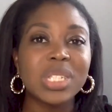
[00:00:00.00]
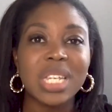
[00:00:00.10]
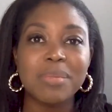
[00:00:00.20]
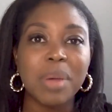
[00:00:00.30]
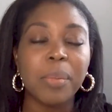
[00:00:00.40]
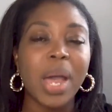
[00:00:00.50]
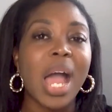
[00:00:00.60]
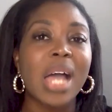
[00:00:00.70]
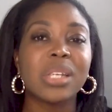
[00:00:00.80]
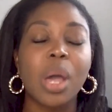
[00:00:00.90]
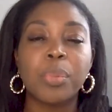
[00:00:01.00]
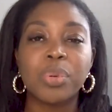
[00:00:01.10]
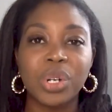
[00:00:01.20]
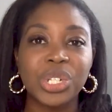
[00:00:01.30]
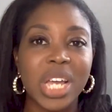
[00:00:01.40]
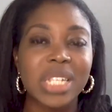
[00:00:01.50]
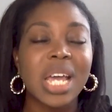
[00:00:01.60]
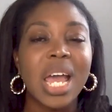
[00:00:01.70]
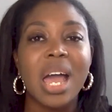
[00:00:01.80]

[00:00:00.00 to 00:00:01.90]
team member has a project,